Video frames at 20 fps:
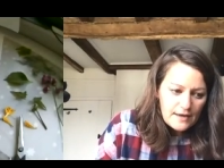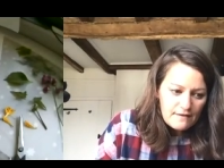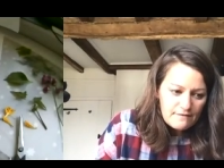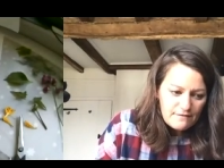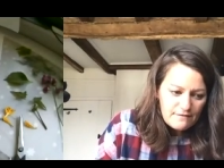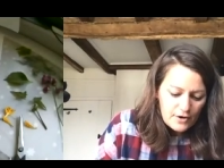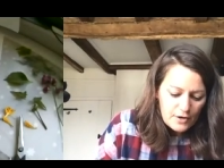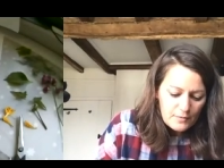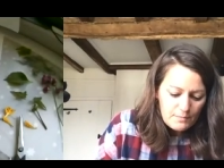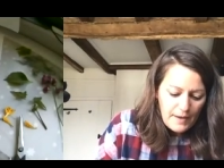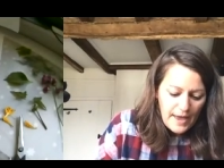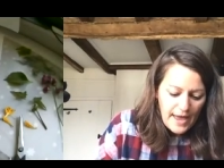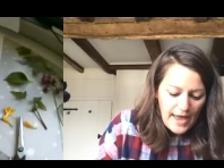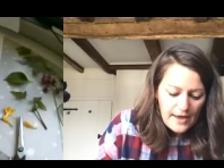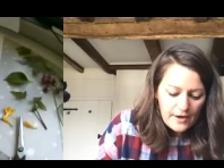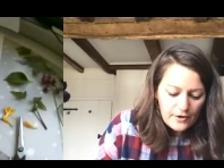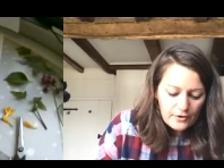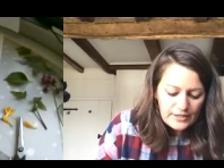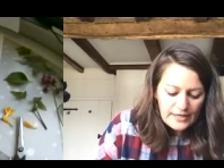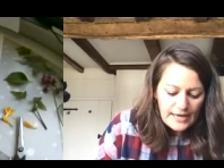very
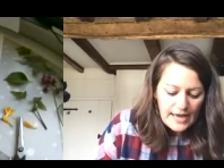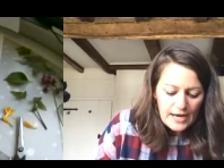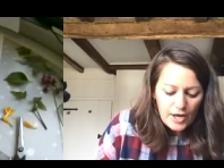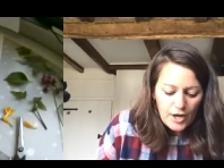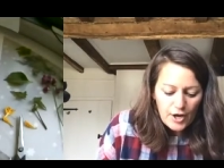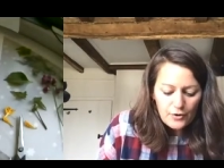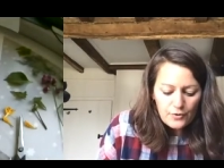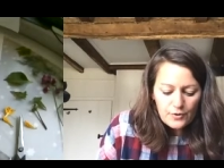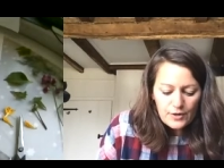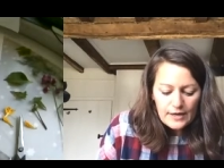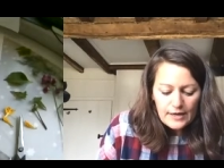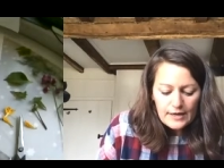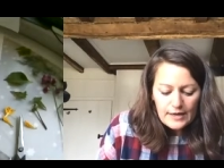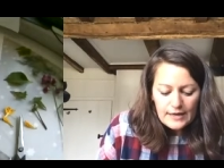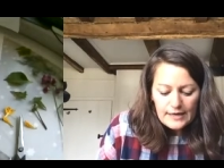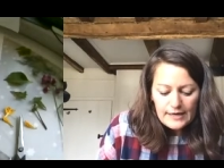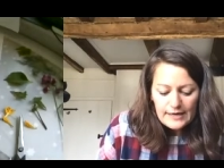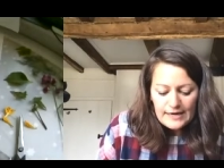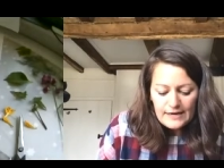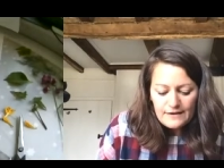pale yellow
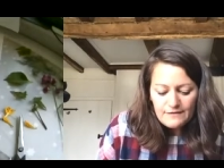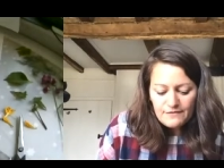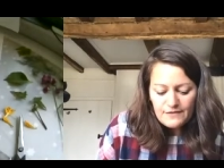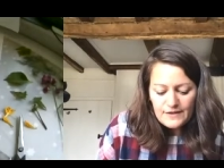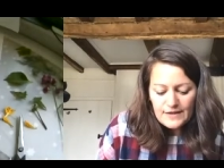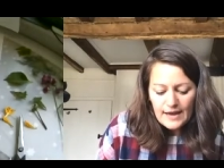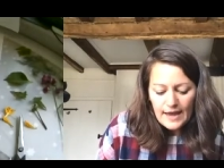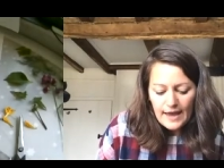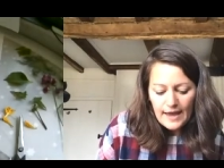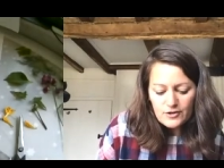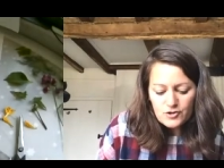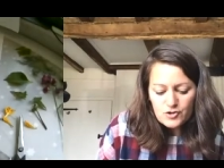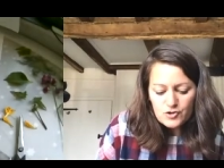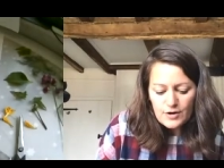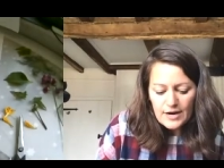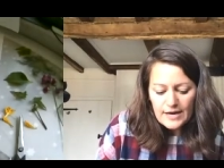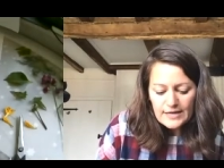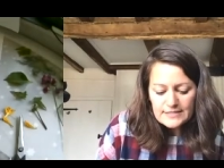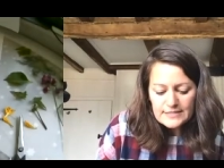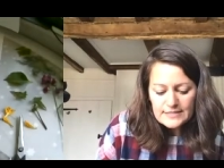leafy
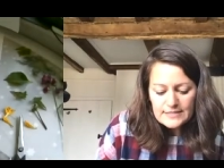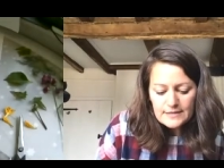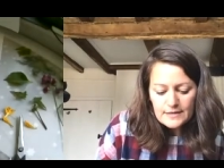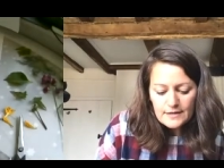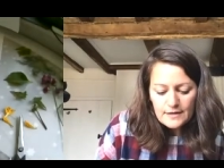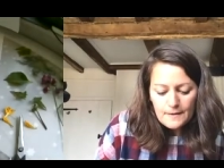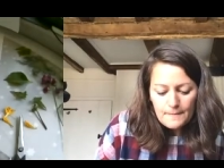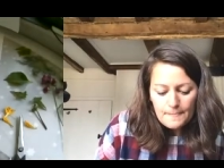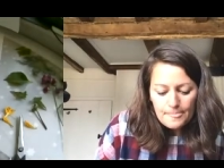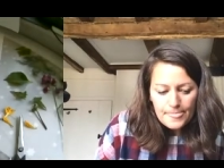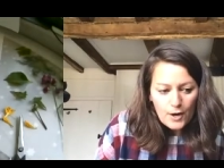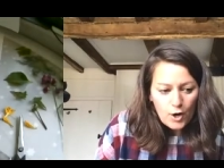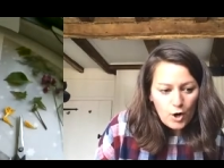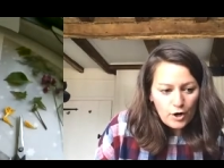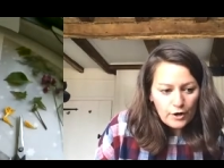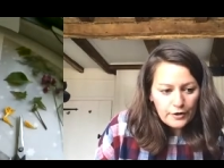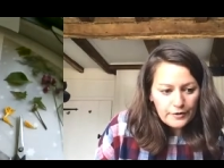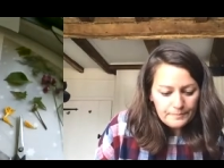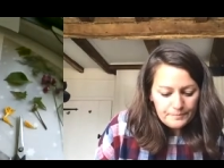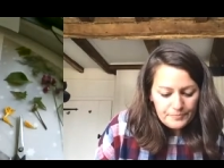headdress
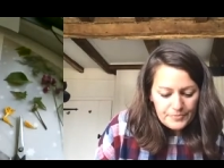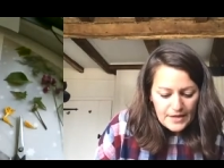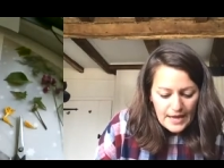on.